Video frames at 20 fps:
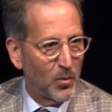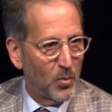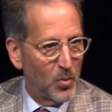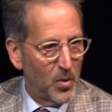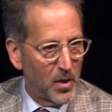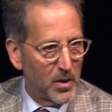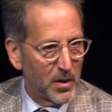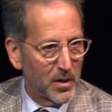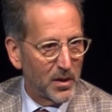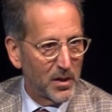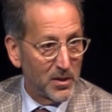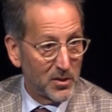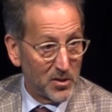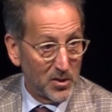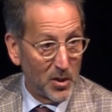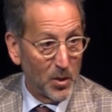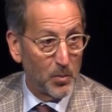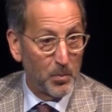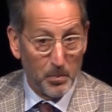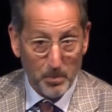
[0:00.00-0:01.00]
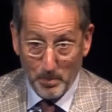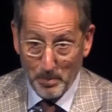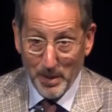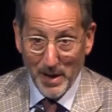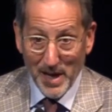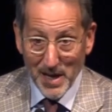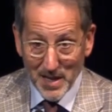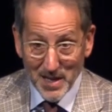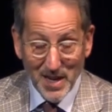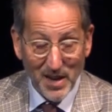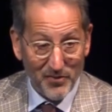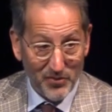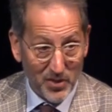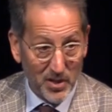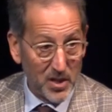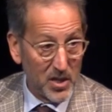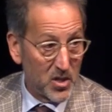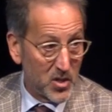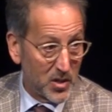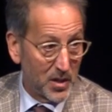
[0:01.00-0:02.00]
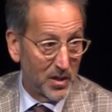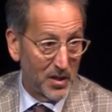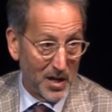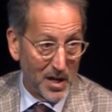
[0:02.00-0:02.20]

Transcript: water. And so, by definition,